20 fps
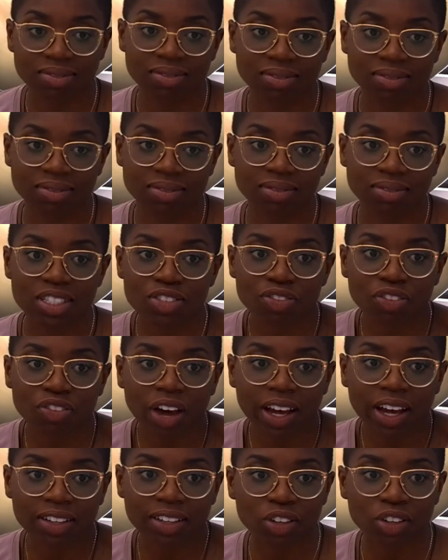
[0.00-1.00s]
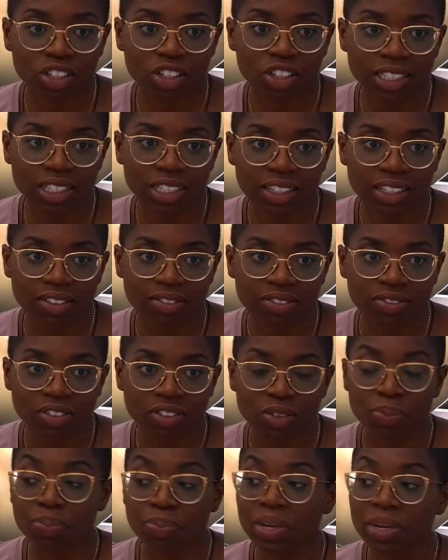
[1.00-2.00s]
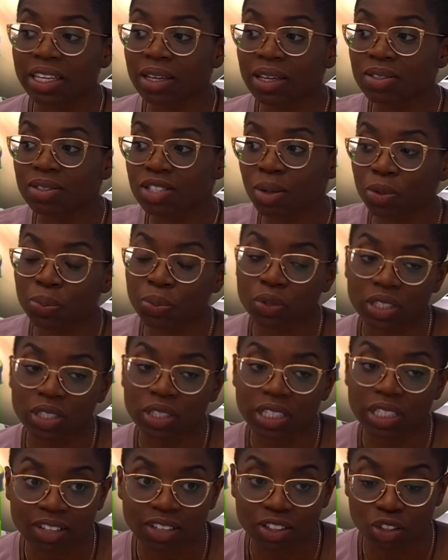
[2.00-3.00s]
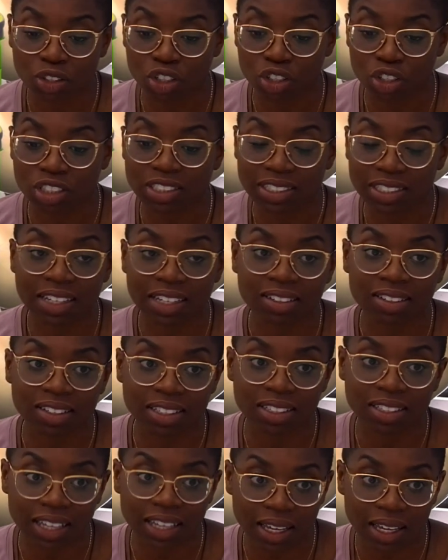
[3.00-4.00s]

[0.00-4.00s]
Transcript: it's fine, you're gonna live. Mm-hmm. Making someone believe that they're gonna stay in a game